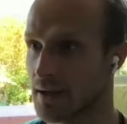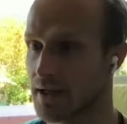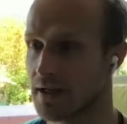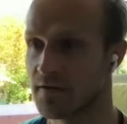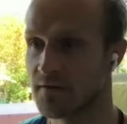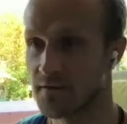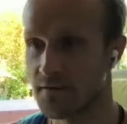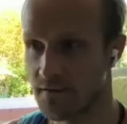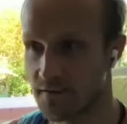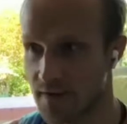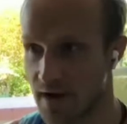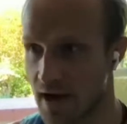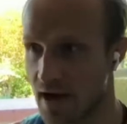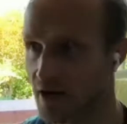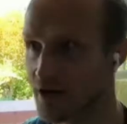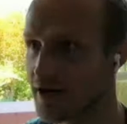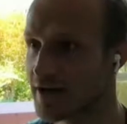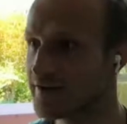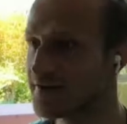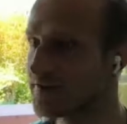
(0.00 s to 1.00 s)
Get
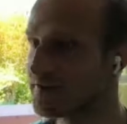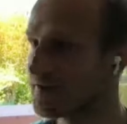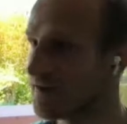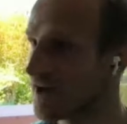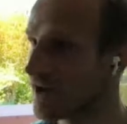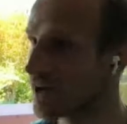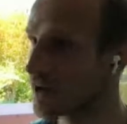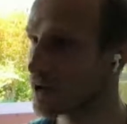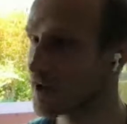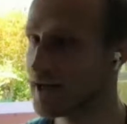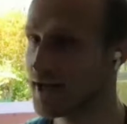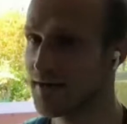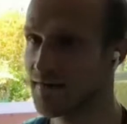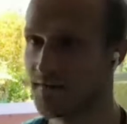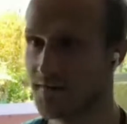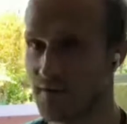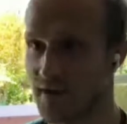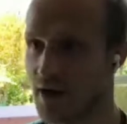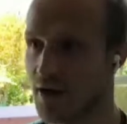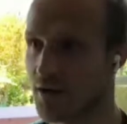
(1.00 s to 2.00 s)
very, very,
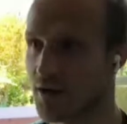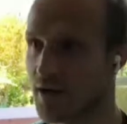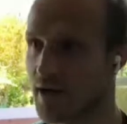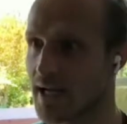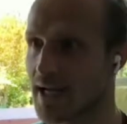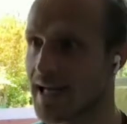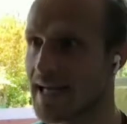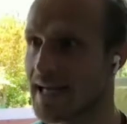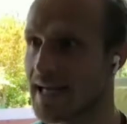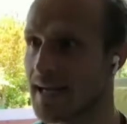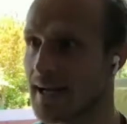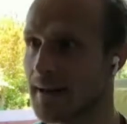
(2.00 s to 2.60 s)
very